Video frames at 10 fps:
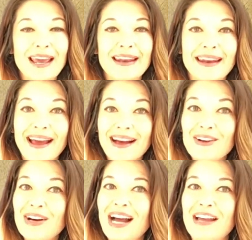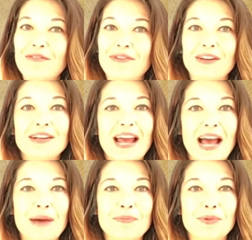And now I have found an
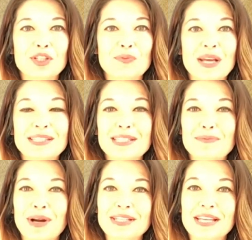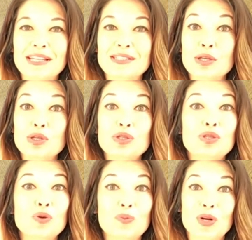app which makes this process
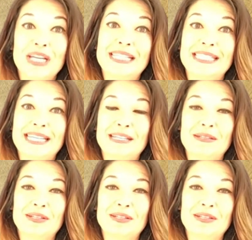super easy.